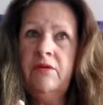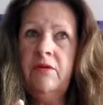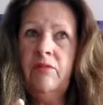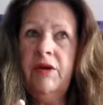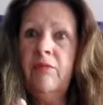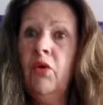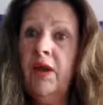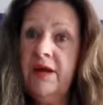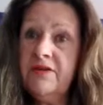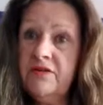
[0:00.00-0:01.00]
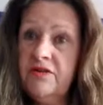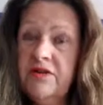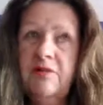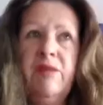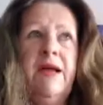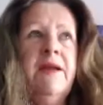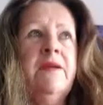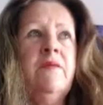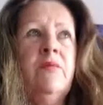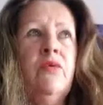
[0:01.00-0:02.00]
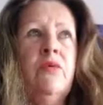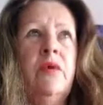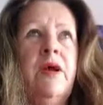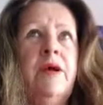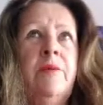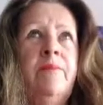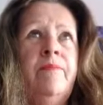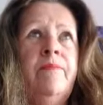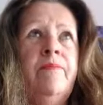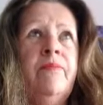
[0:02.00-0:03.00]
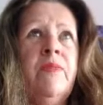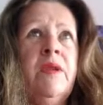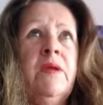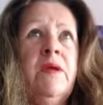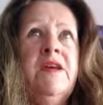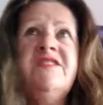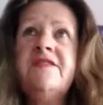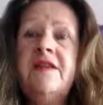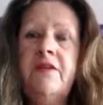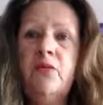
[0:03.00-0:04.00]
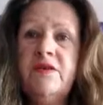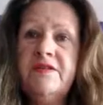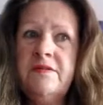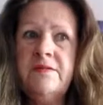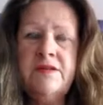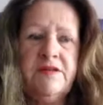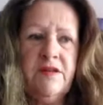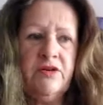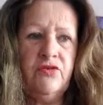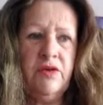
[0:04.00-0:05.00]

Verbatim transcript: to bring more light onto the planet and more esoteric wisdoms, etc.